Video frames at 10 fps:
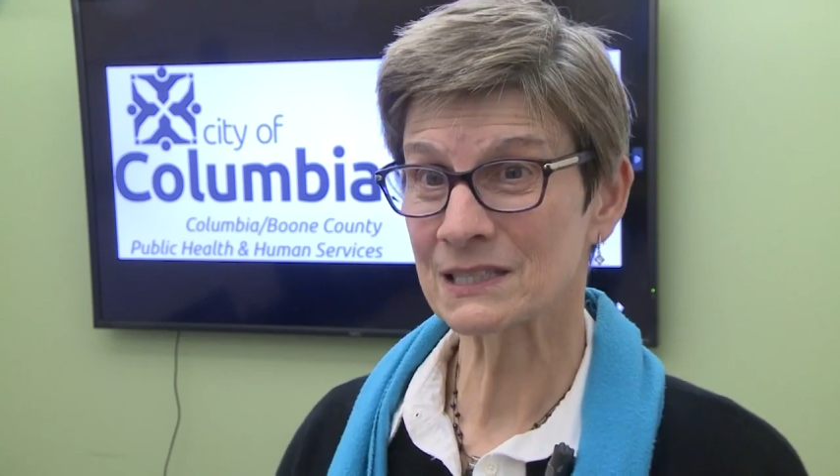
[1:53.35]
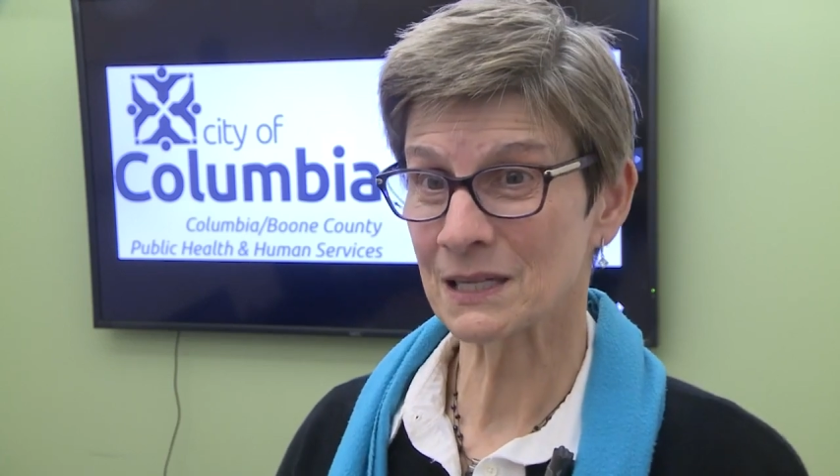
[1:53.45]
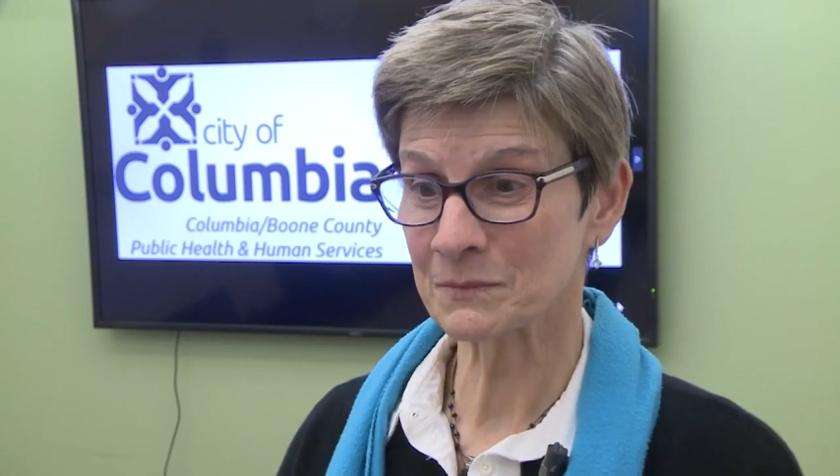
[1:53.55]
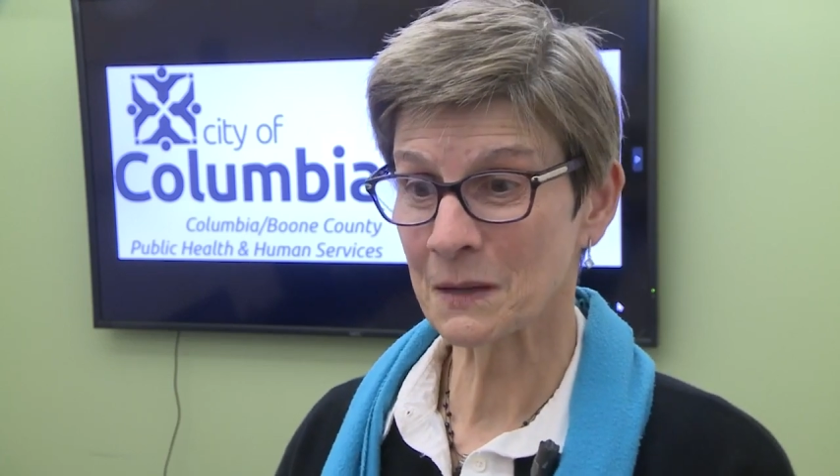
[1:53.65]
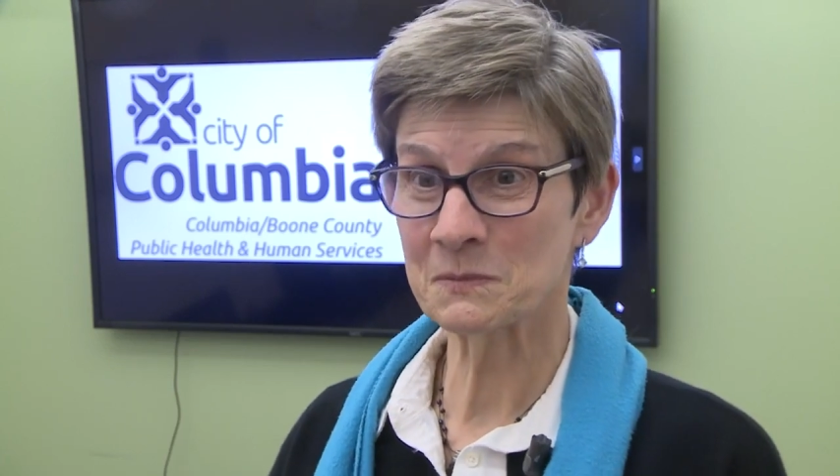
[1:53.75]
and
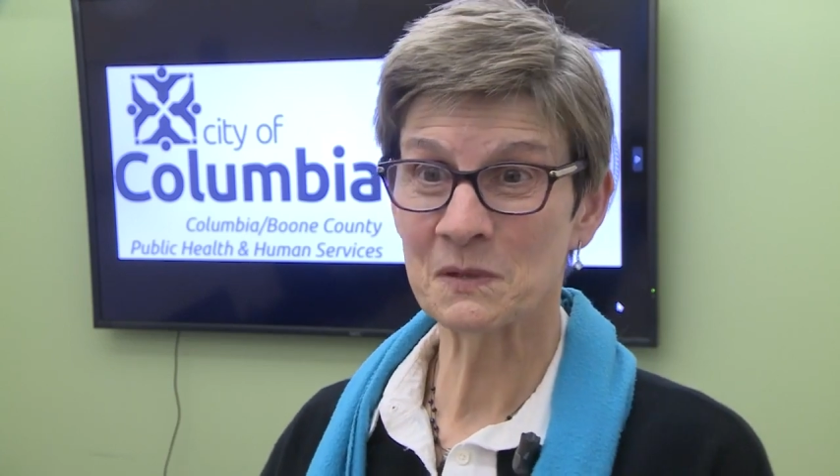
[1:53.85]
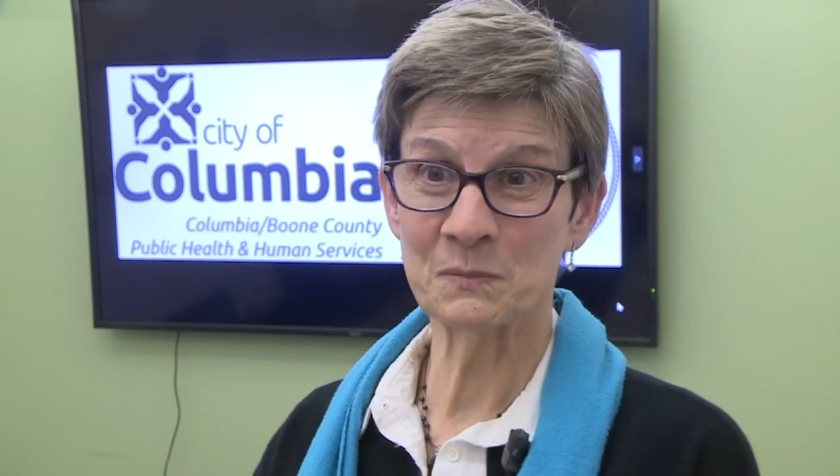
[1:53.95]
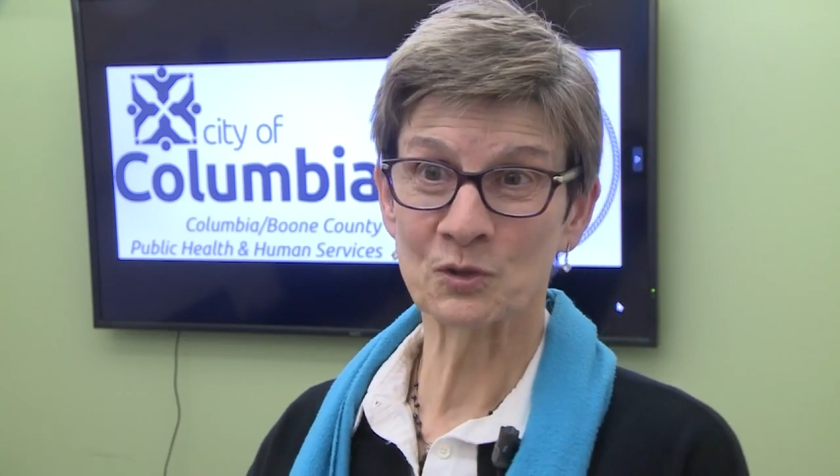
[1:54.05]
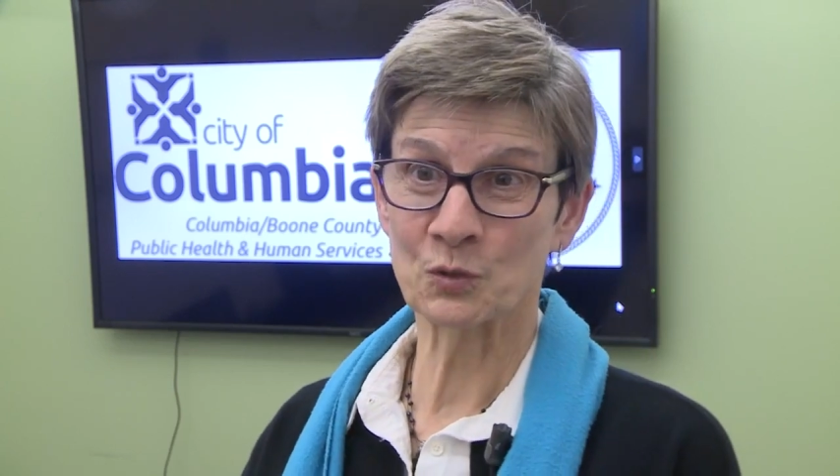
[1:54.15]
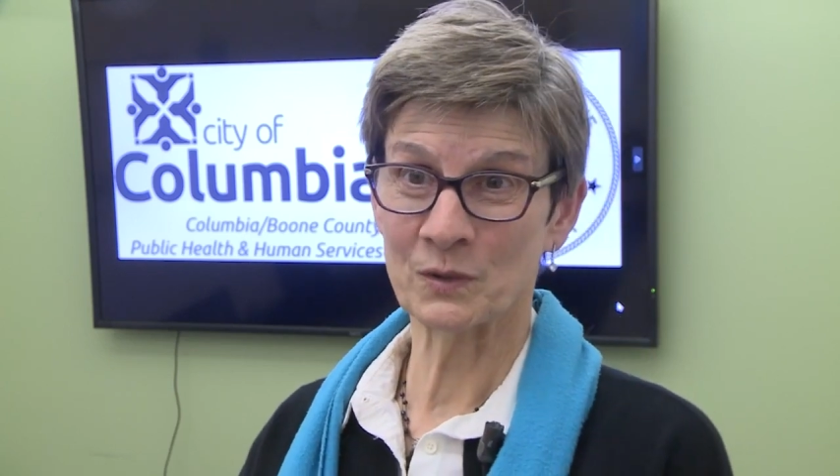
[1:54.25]
sometimes
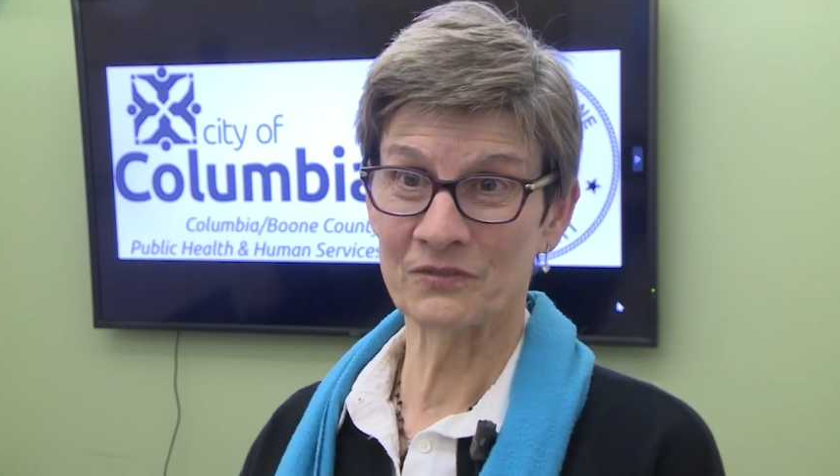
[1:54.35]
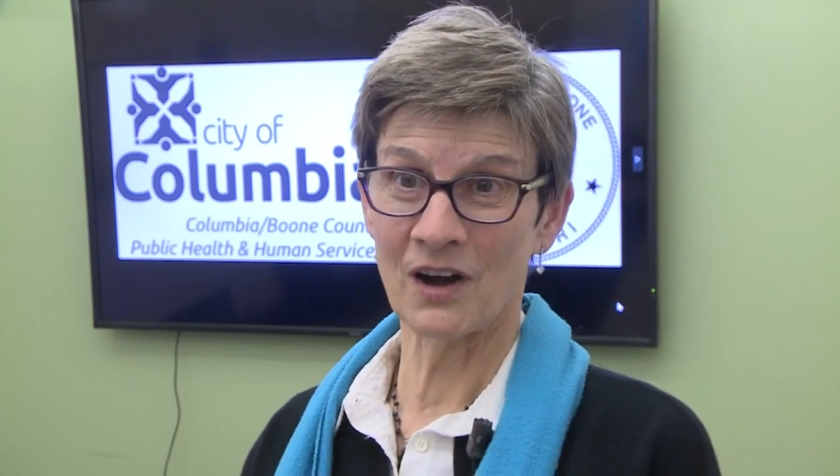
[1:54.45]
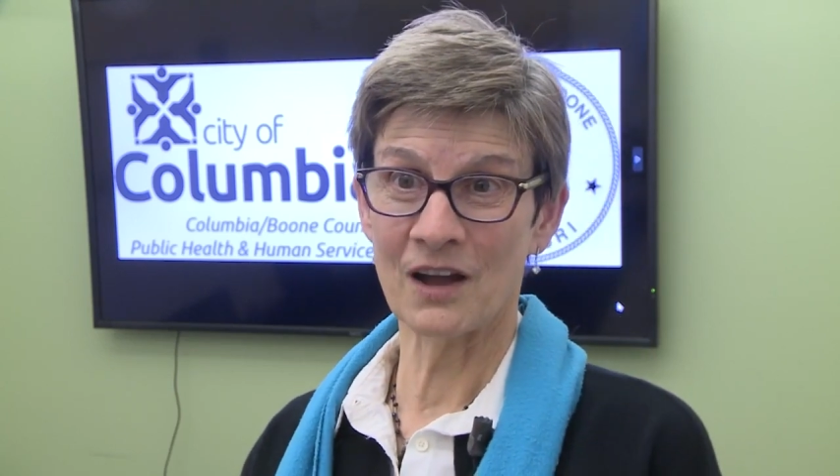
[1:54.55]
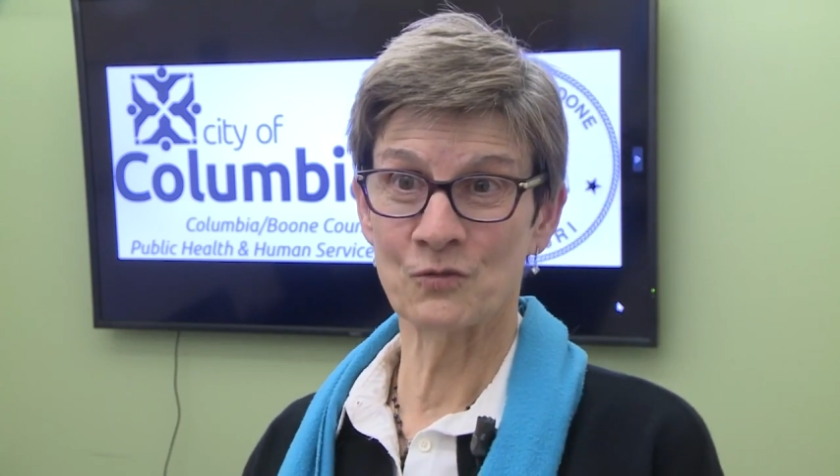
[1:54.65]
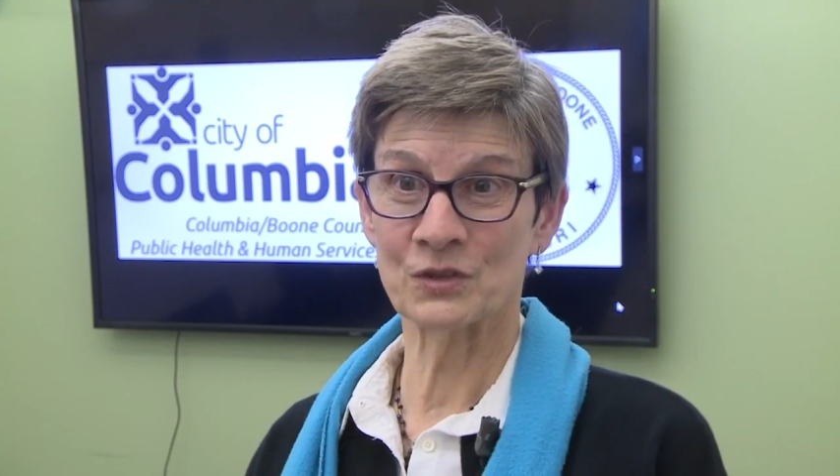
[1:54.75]
people are
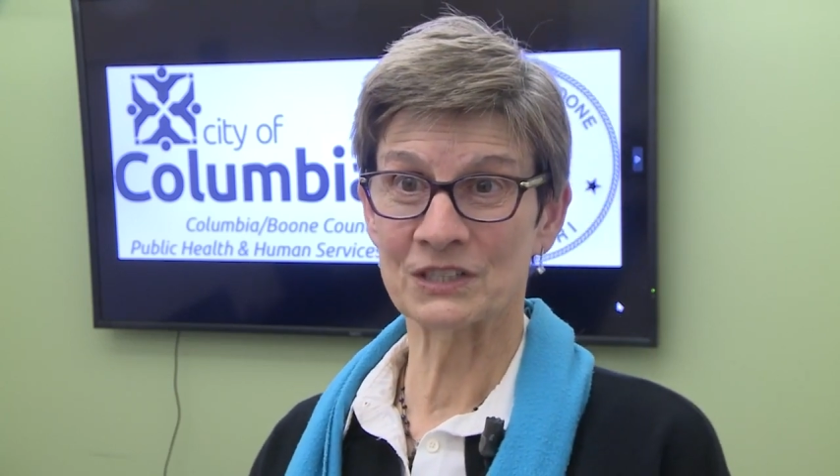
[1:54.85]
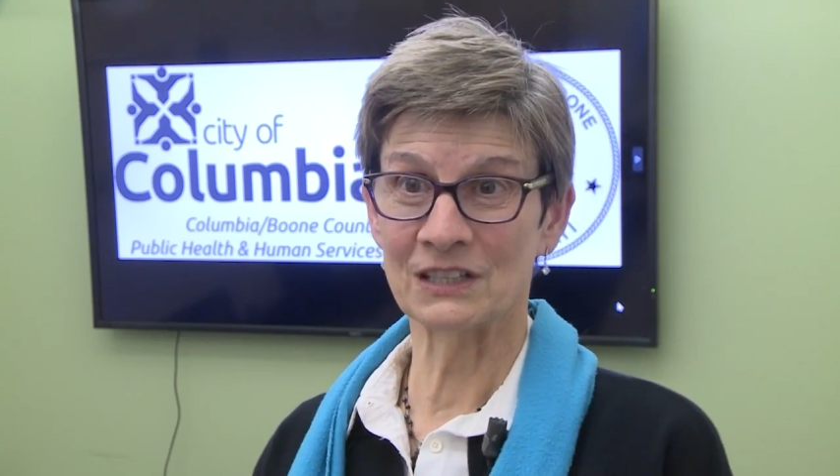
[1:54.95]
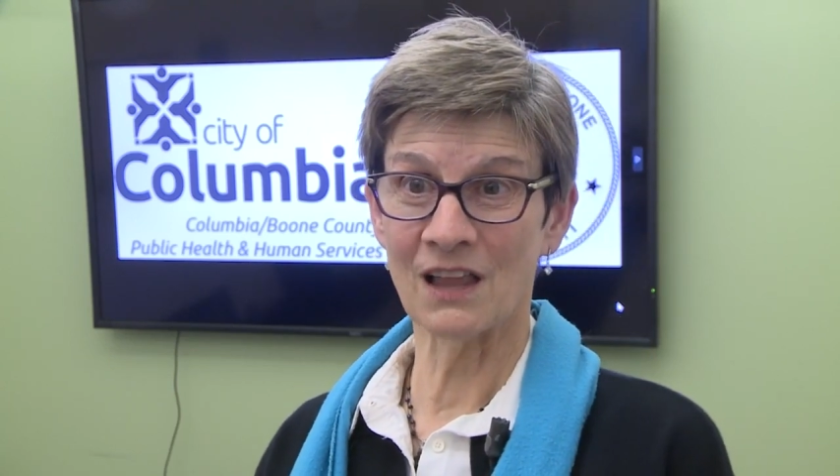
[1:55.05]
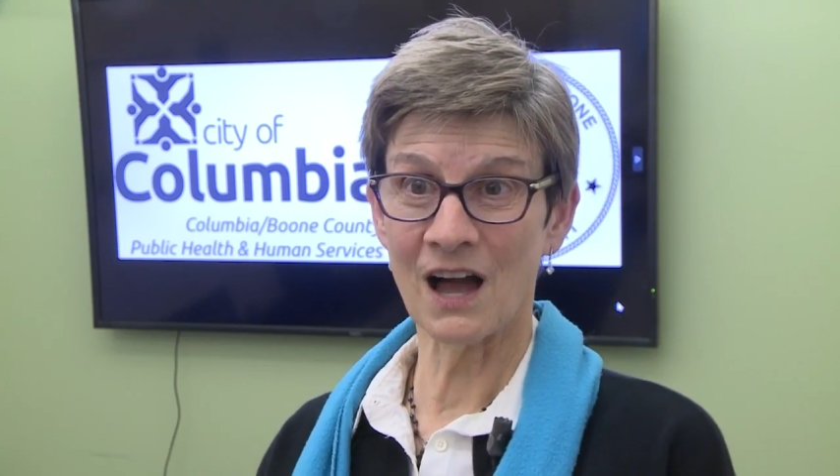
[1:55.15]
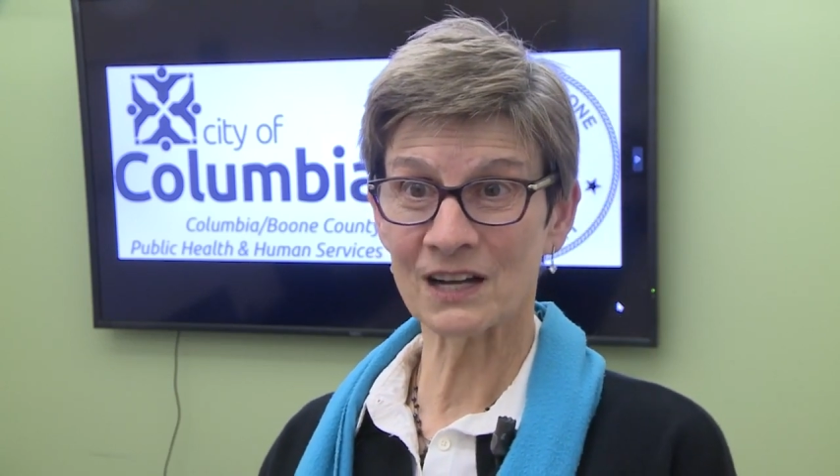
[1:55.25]
revived with an
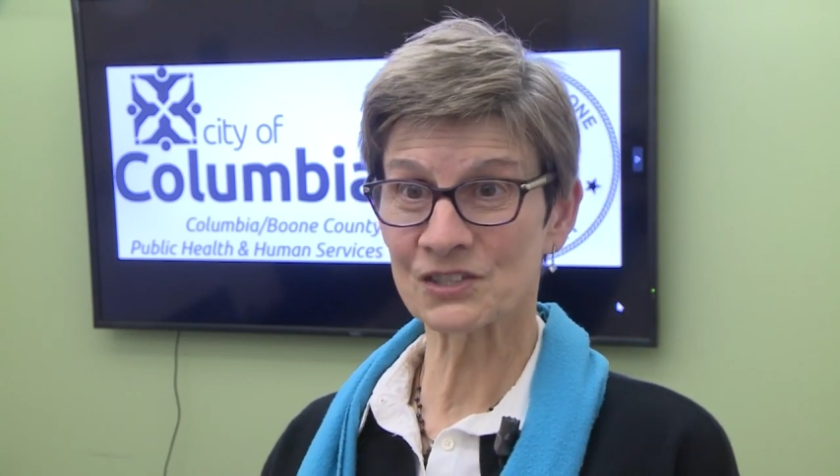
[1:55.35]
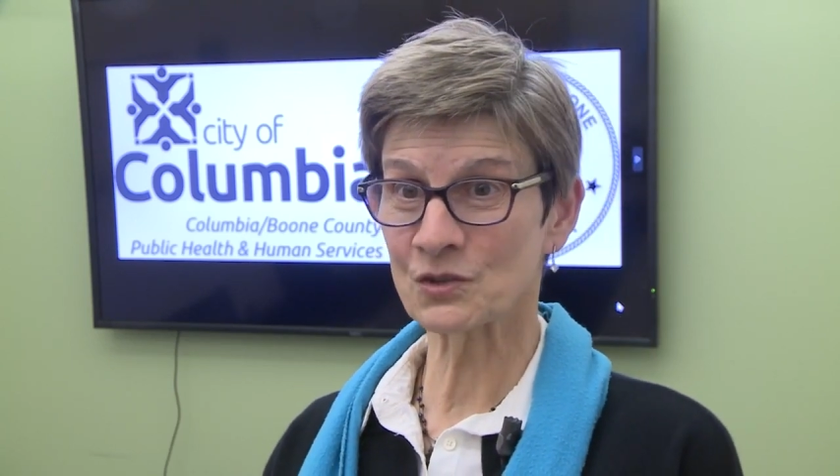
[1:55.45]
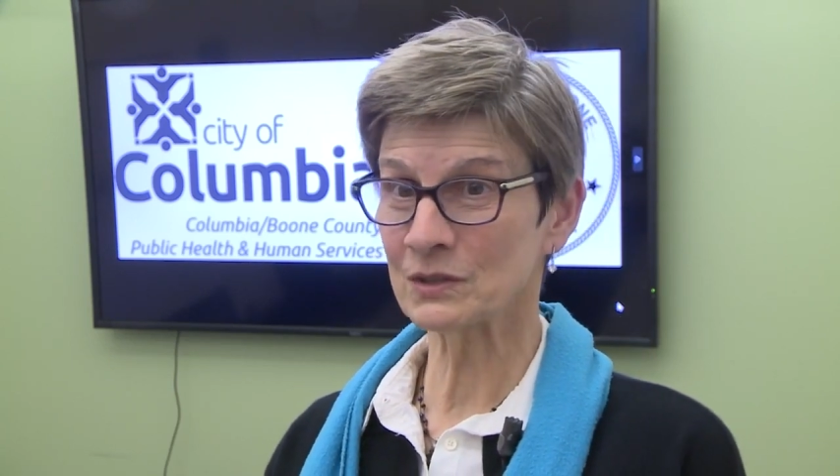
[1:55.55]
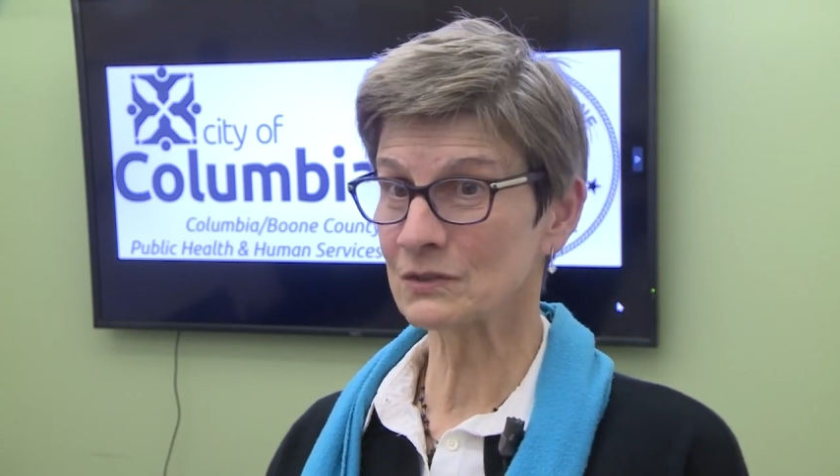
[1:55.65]
naloxone,